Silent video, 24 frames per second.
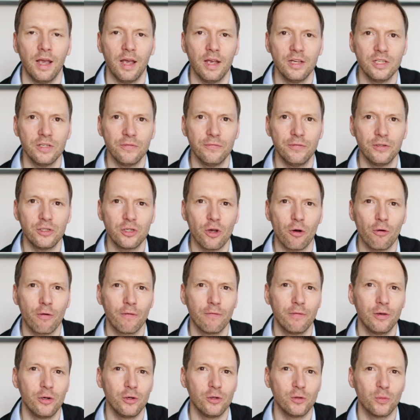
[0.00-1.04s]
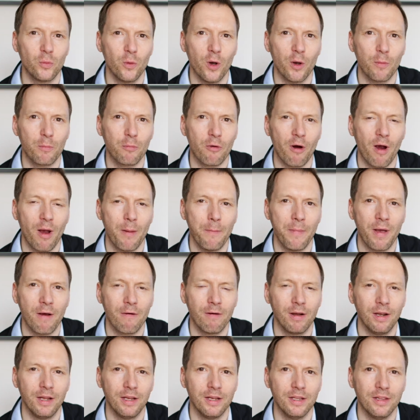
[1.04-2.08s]
As a photographer who's worked
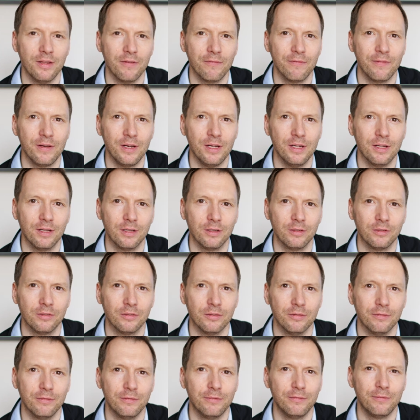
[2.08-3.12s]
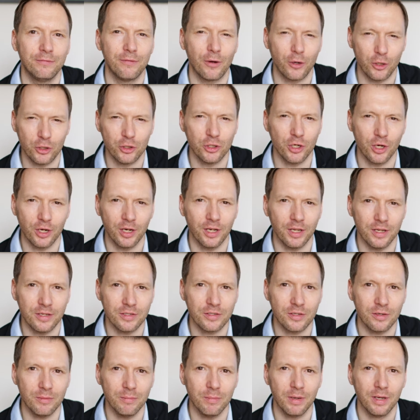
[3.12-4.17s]
primarily in the field of
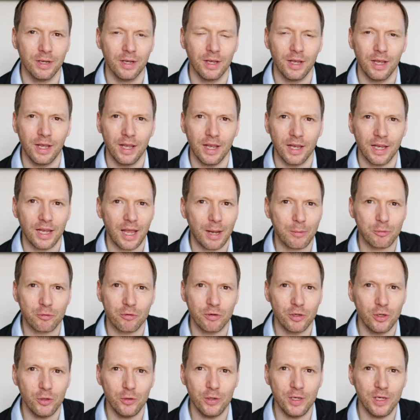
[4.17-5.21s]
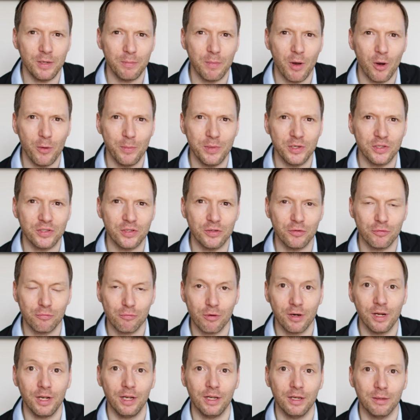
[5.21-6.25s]
photojournalism, capturing unique moments is
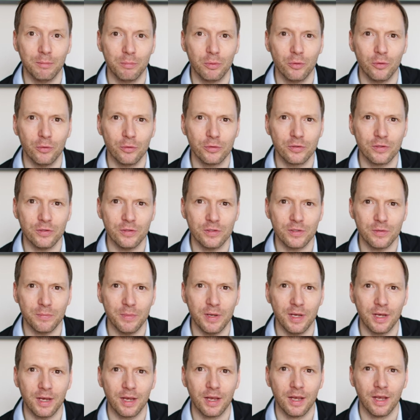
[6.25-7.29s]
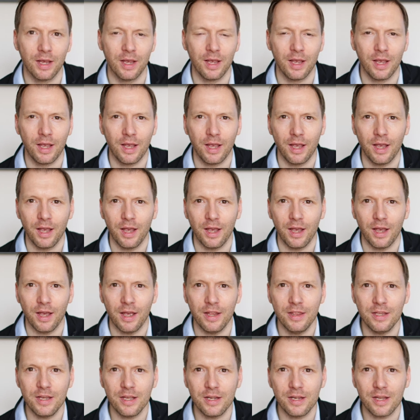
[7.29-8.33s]
really important to me.
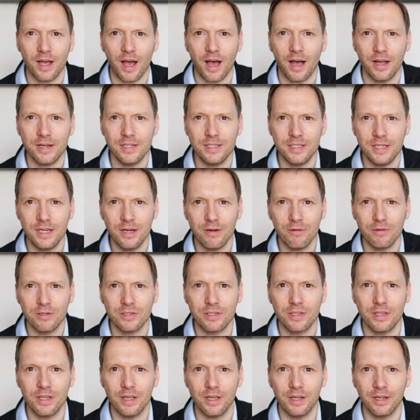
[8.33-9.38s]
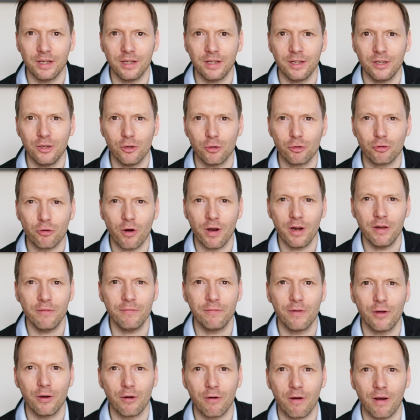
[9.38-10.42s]
And the idea is that you're trying to
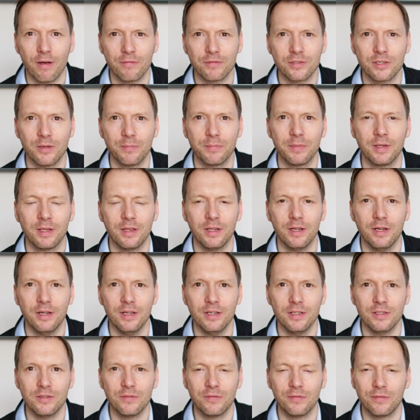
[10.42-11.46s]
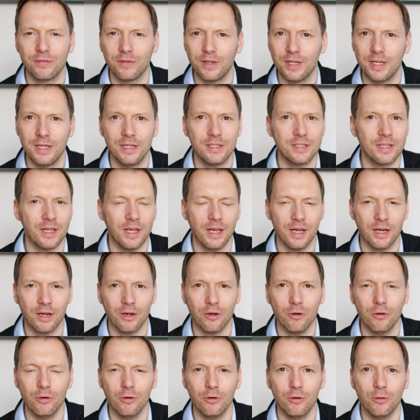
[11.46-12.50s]
photograph something that is fleeting
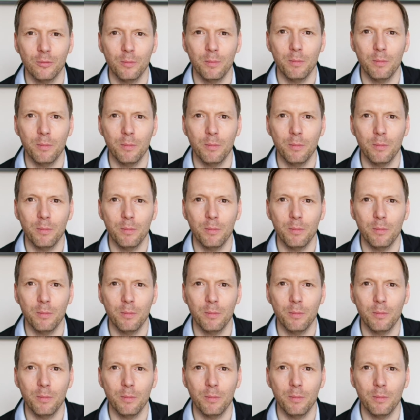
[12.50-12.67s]
or